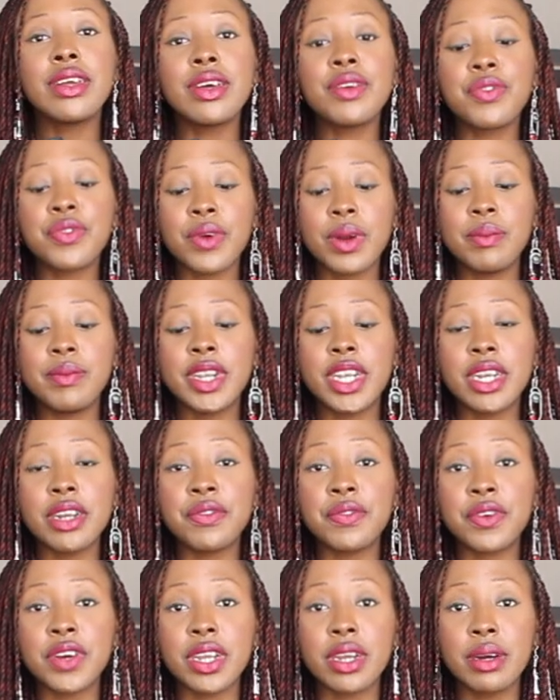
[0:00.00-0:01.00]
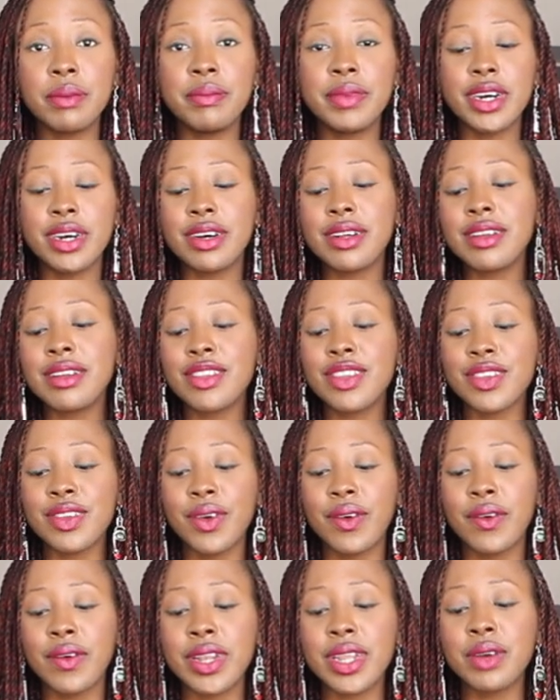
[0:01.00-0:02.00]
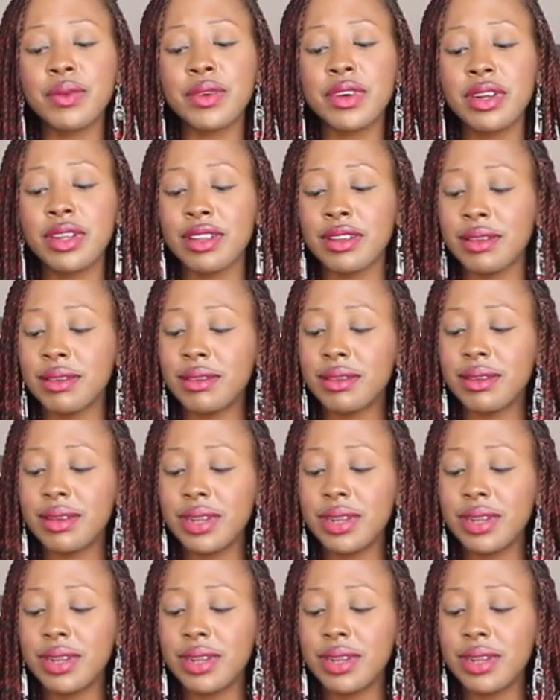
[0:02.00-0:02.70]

they're from Jeffrey Campbell, so they were